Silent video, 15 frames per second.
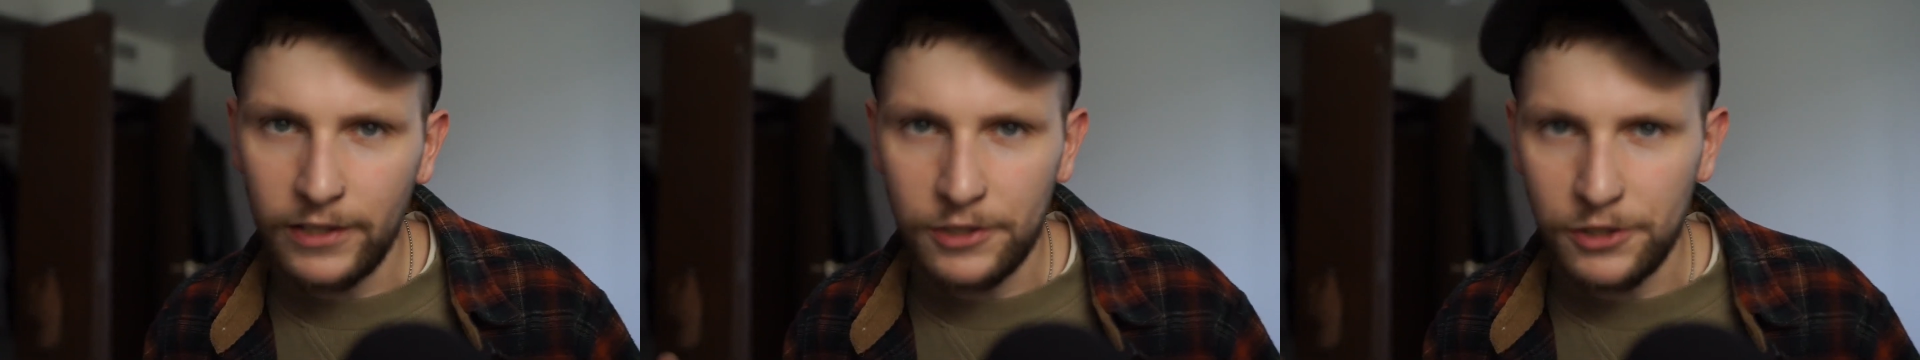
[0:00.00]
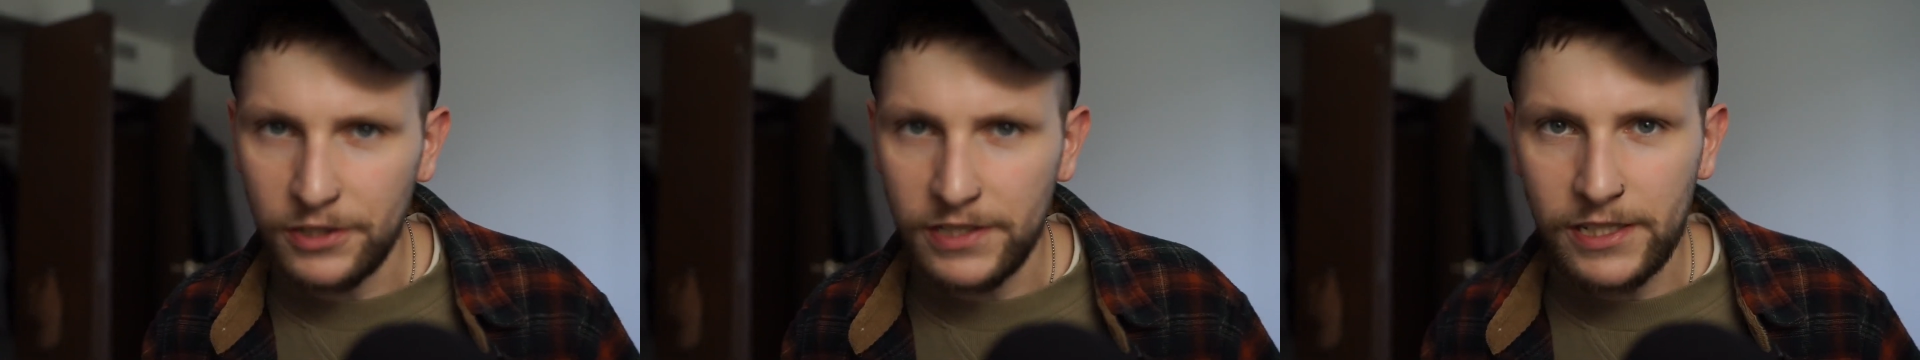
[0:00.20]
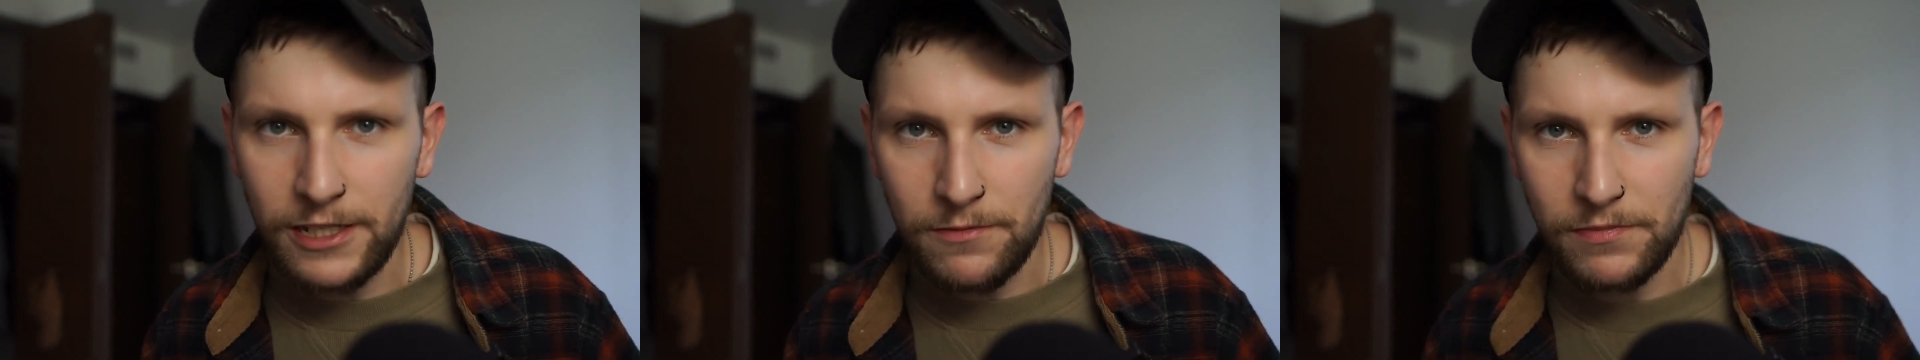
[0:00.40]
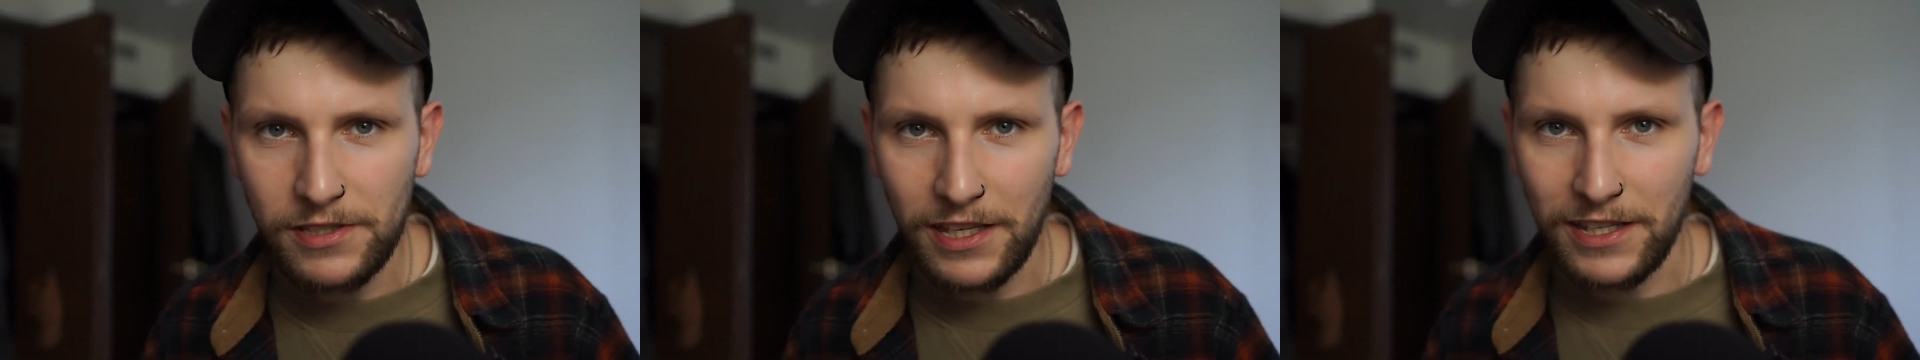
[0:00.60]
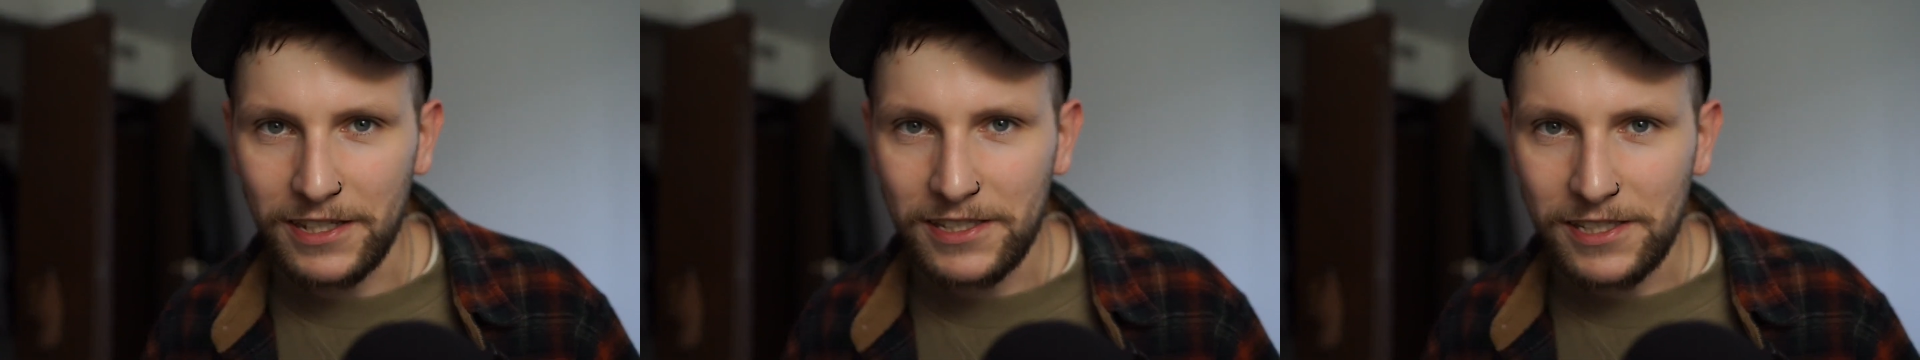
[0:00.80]
It just seems
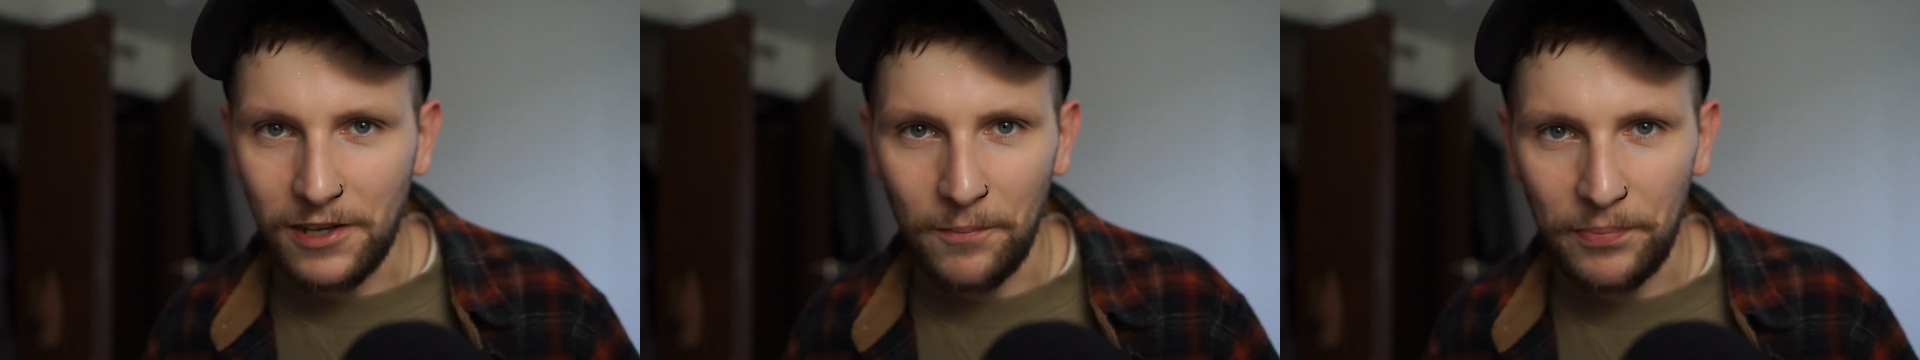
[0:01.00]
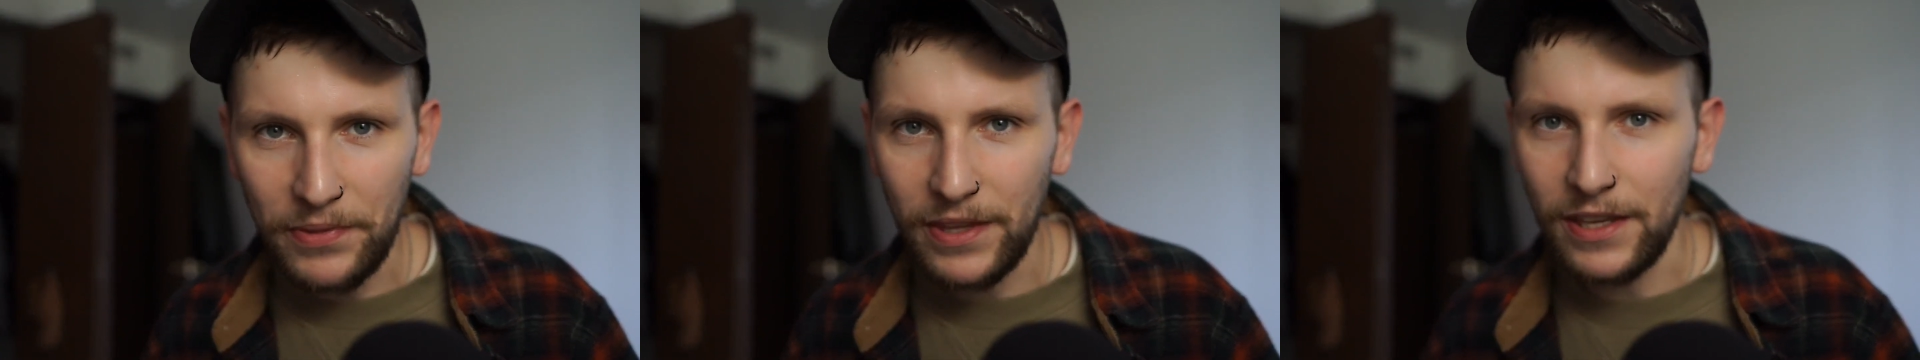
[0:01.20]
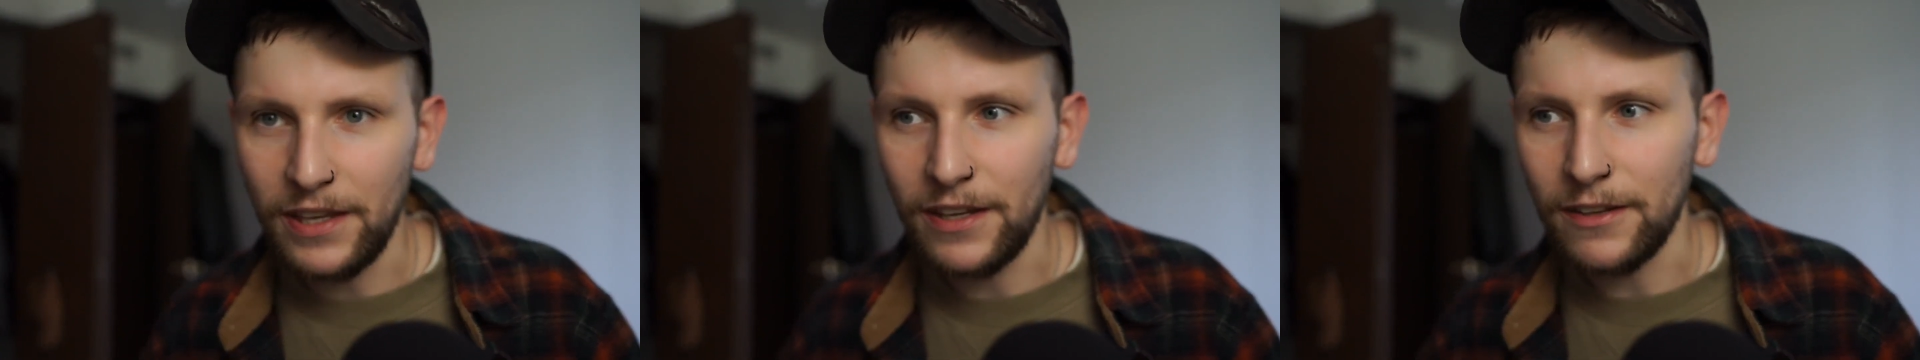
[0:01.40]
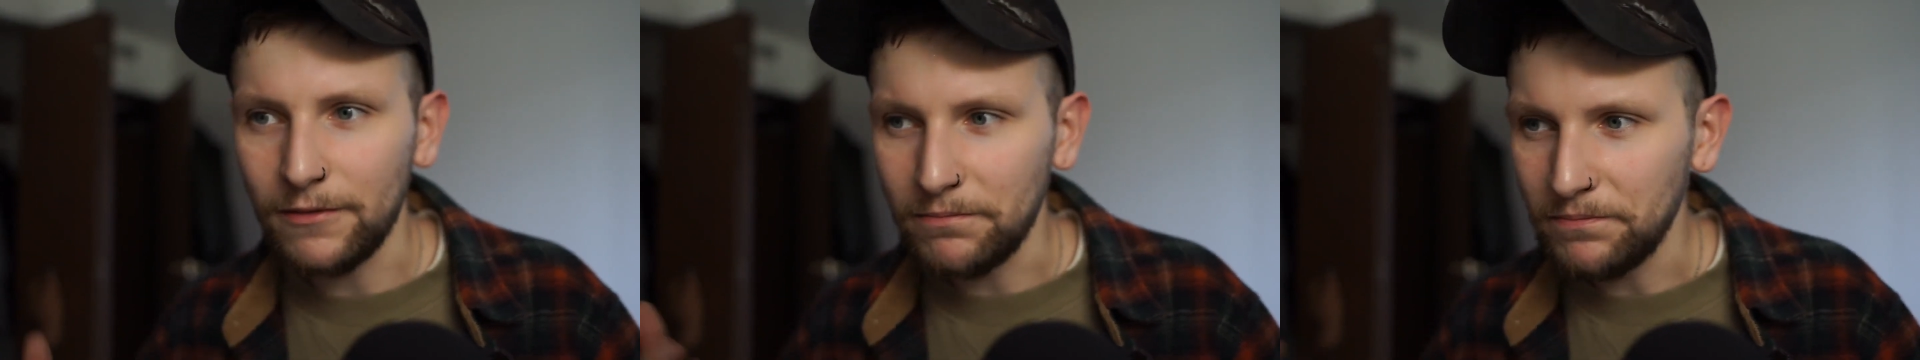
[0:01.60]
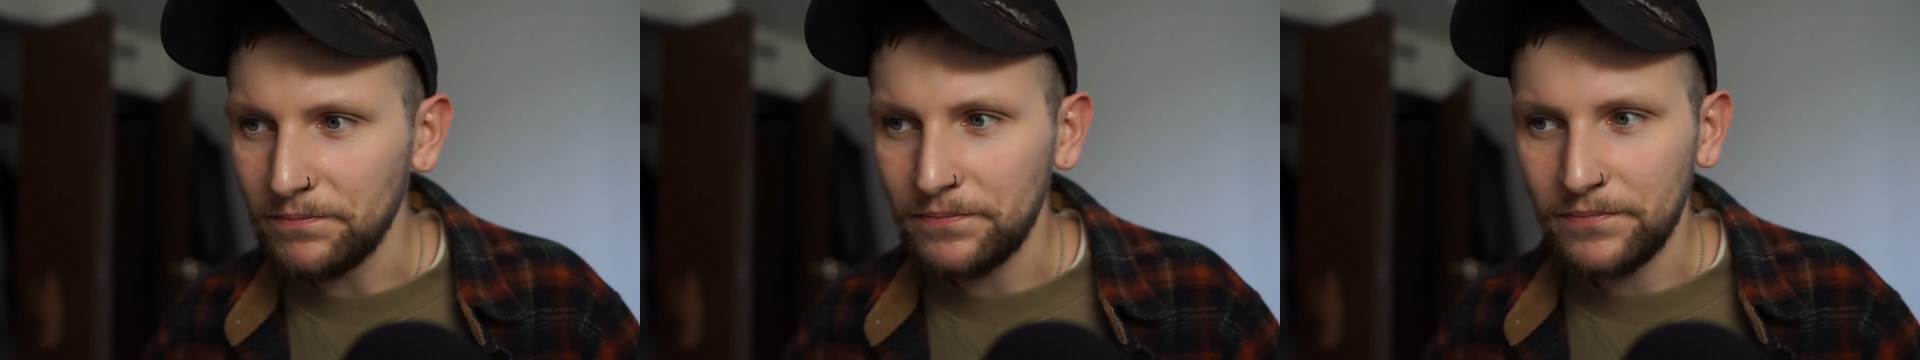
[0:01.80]
like something